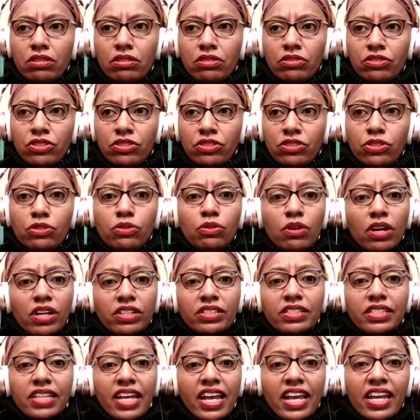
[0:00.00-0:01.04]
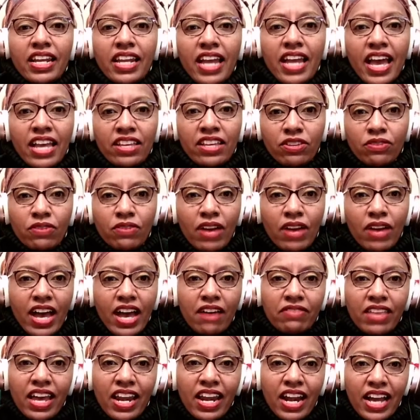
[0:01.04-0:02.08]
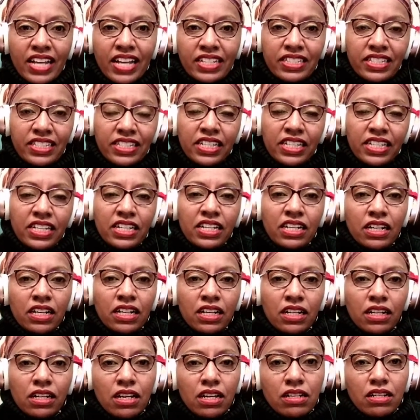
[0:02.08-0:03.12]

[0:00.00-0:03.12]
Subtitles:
you are saying that you have that idea,